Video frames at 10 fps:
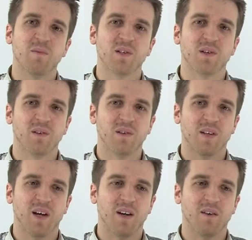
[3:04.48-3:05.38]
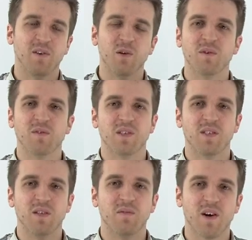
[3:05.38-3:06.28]
McDonald and a few others
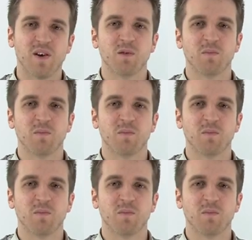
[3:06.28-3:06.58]
did various